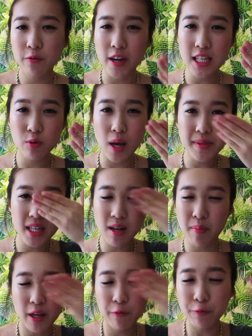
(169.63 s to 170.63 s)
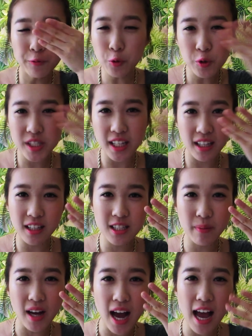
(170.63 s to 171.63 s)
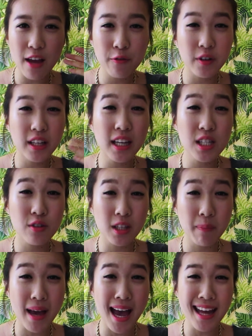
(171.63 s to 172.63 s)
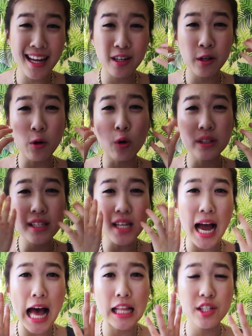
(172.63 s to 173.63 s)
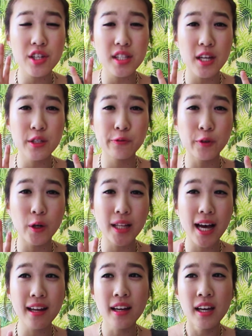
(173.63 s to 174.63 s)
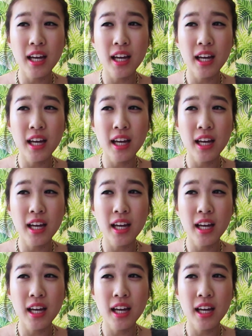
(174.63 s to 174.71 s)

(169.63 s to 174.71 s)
face wipes and I'm like full digging into my eye I feel like it's really bad and then all these eyes just start to fall out